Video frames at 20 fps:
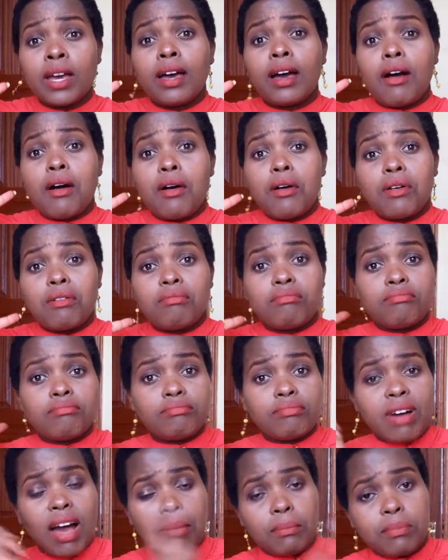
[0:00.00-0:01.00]

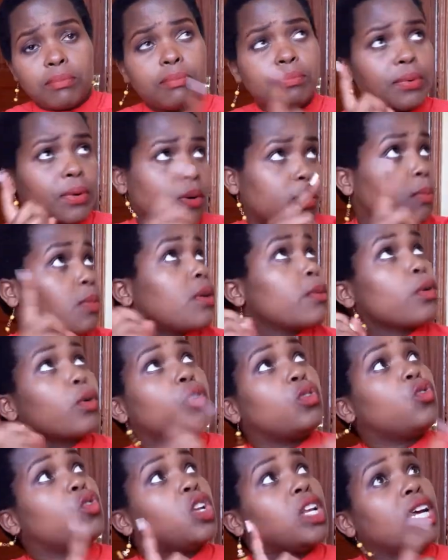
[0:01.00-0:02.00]
I'm probably going
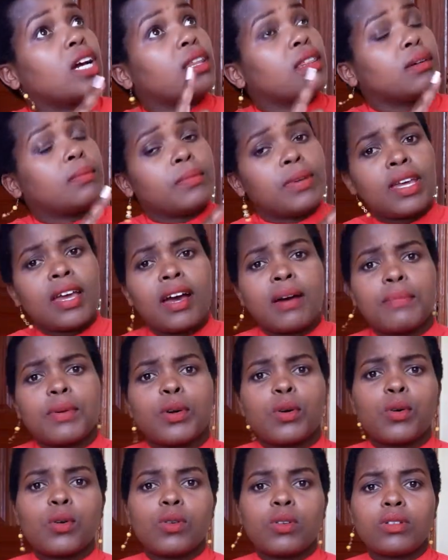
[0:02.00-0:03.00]
to link them here
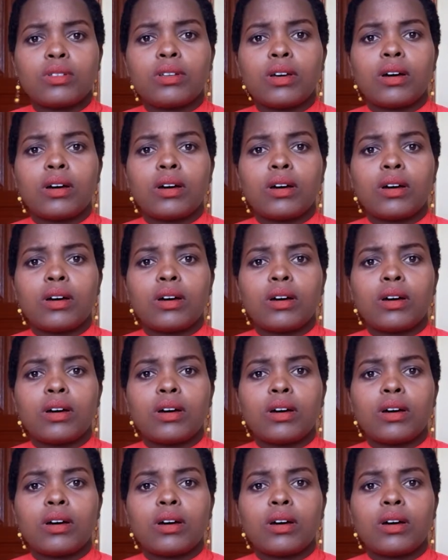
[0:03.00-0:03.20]
because